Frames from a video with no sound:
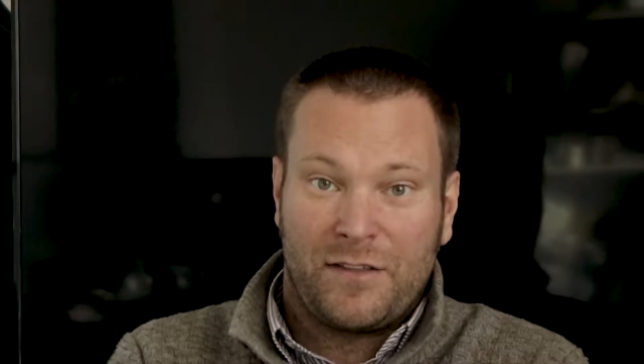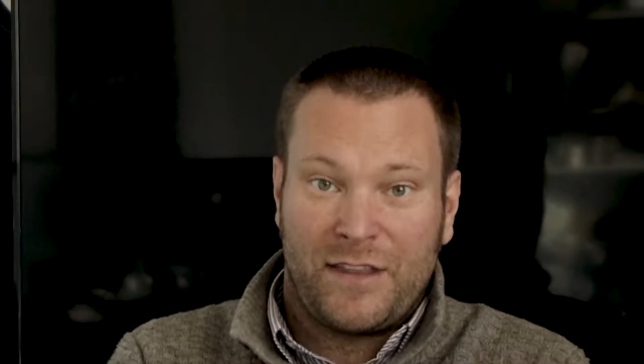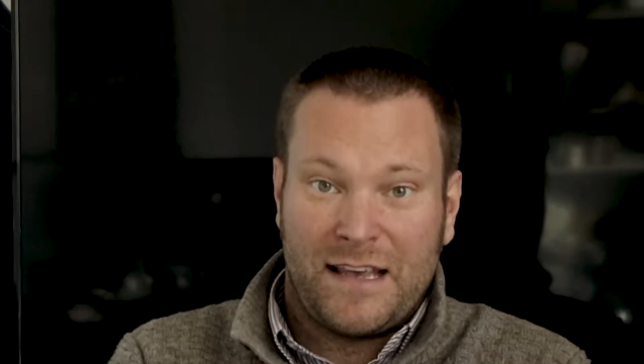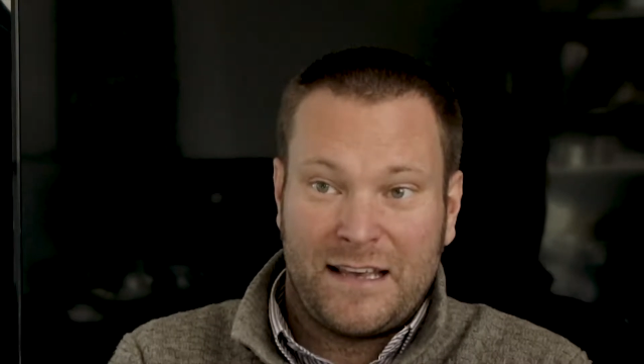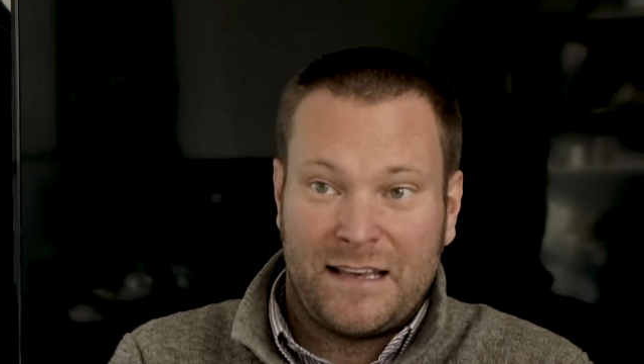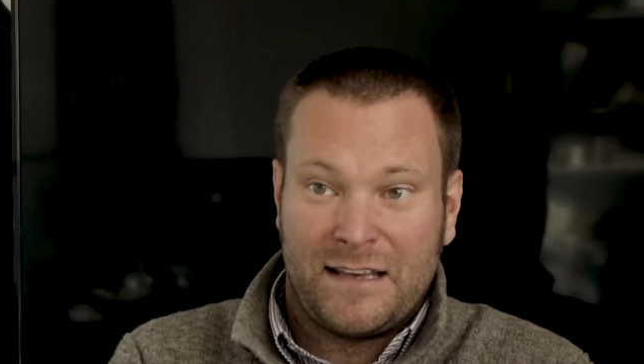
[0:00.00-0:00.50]

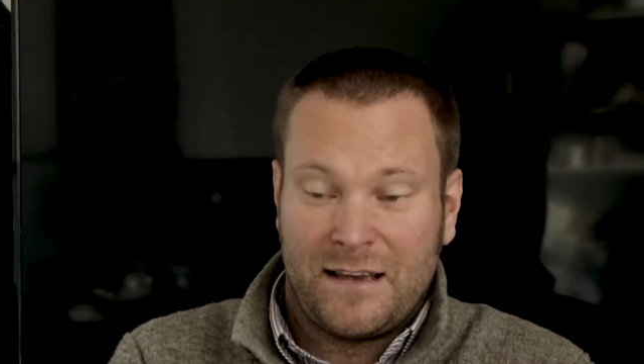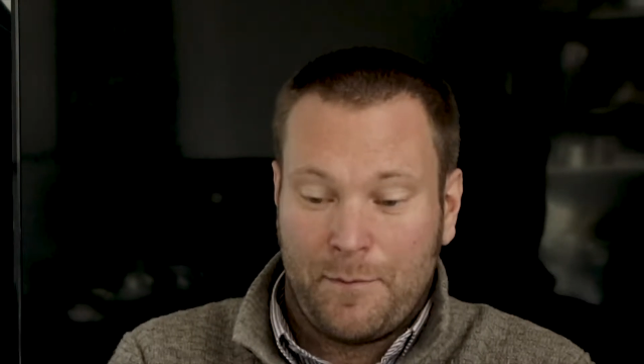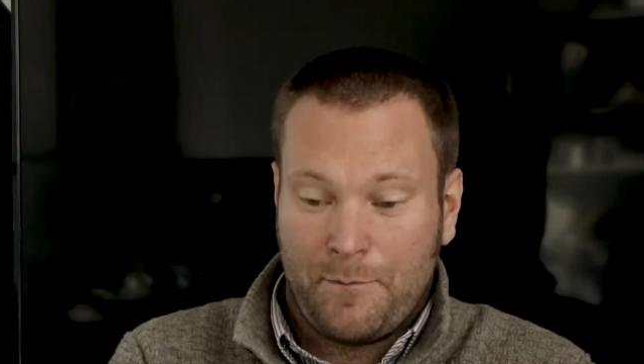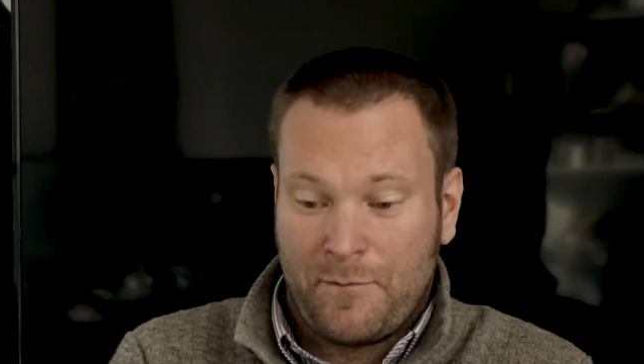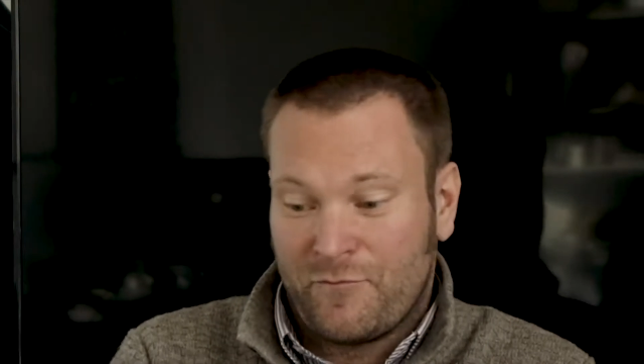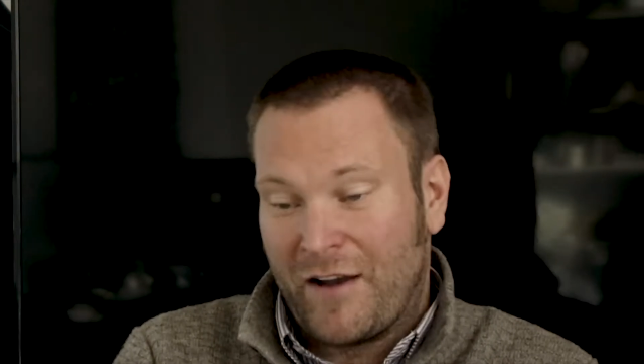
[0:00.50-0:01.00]
the
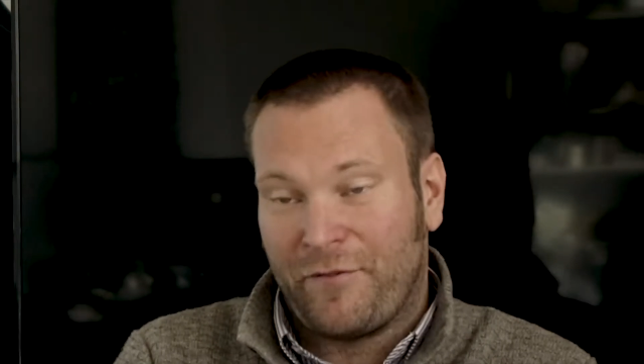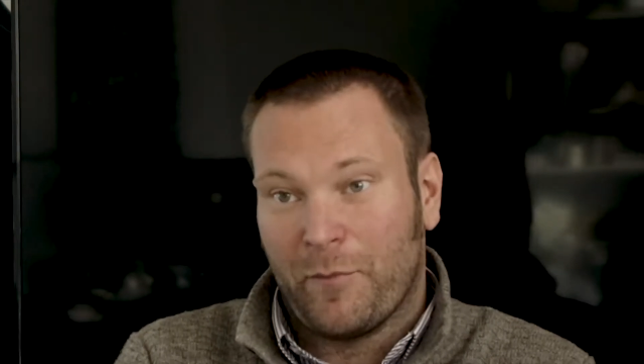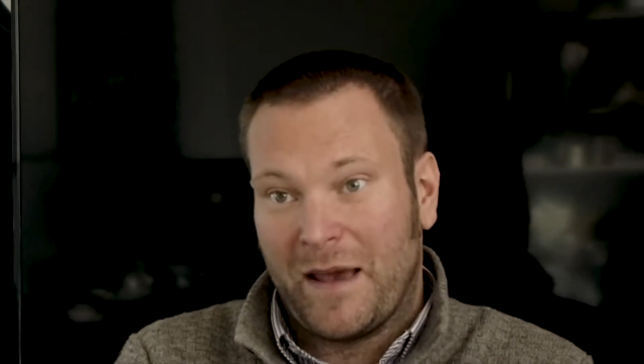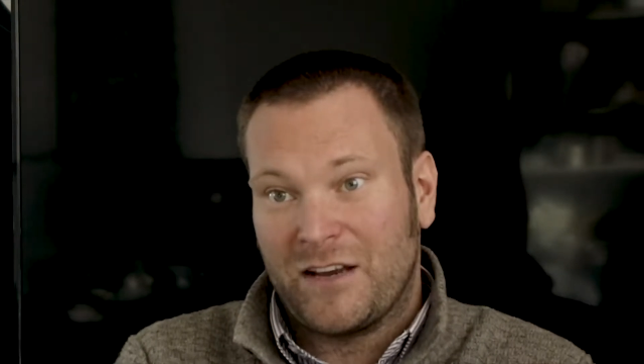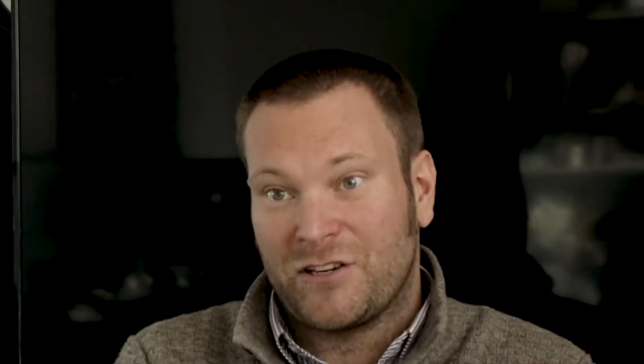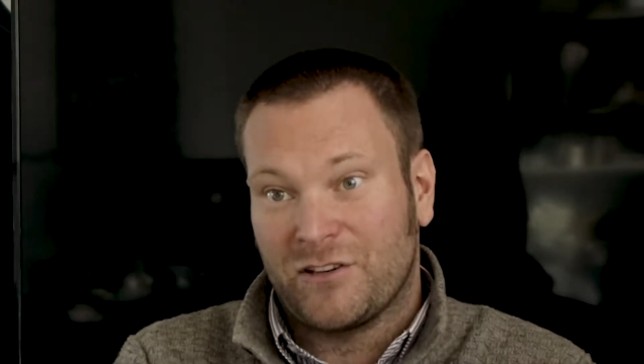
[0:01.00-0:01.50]

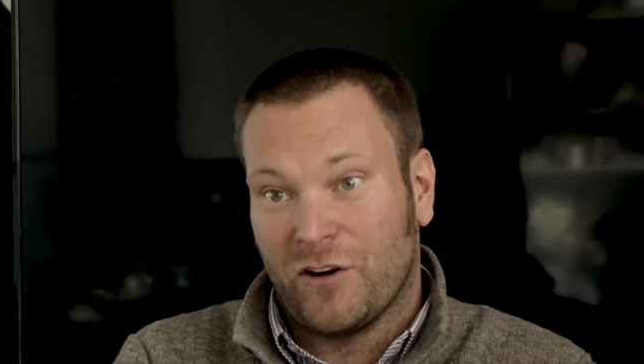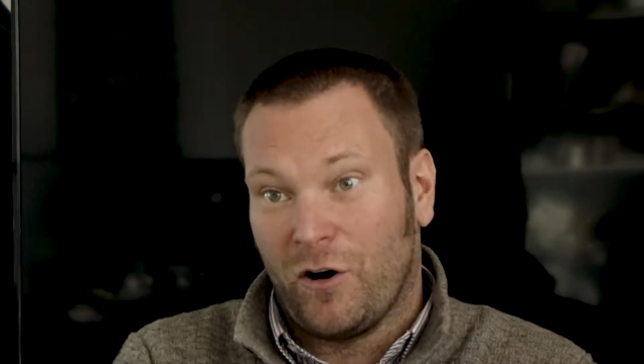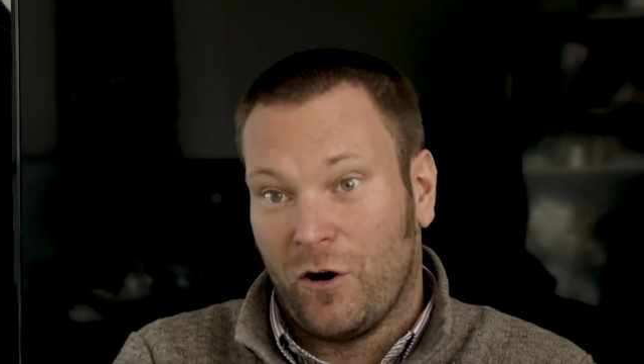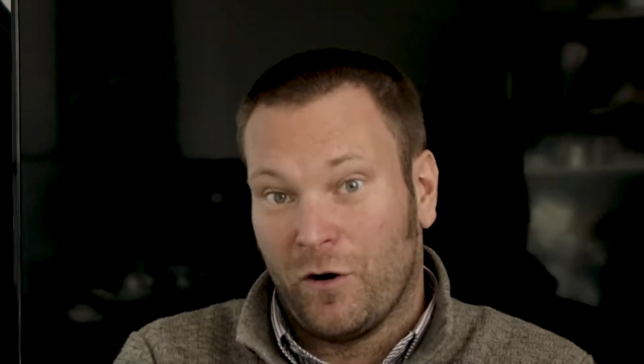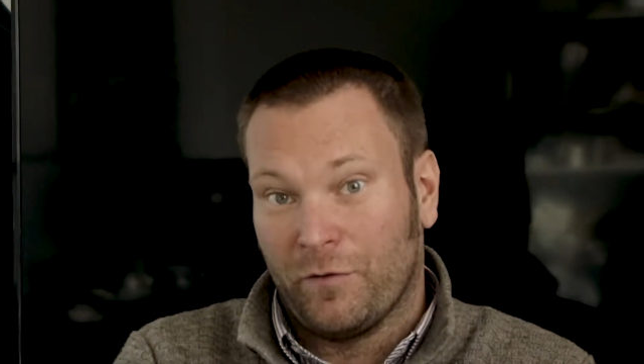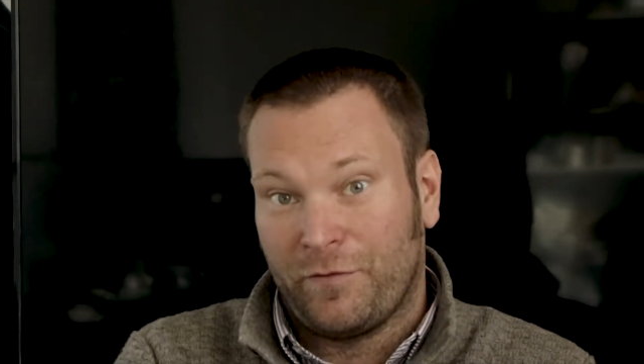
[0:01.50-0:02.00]
reformation
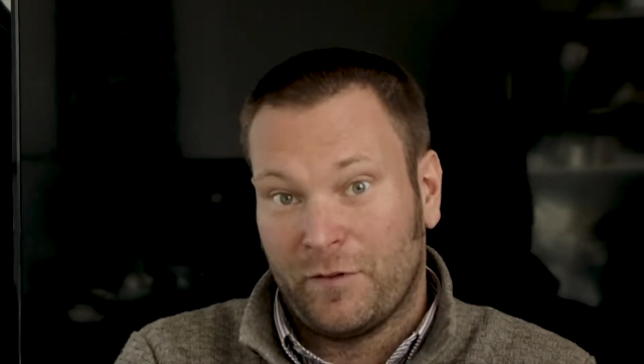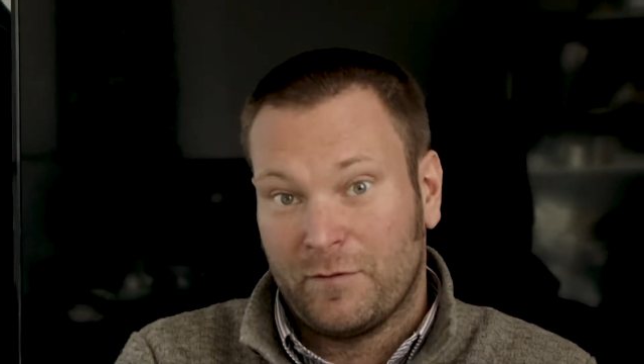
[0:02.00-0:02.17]
of